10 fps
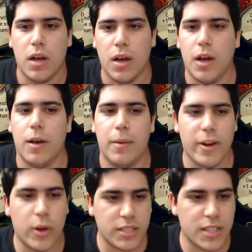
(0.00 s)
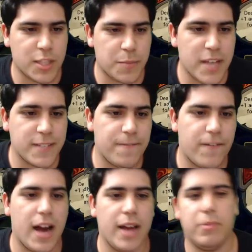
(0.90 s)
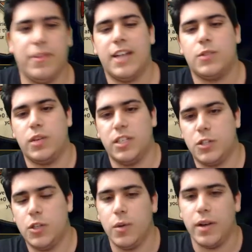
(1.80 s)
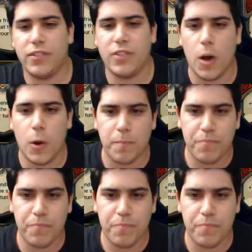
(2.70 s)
I know it's not specified, but that's what it's doing. So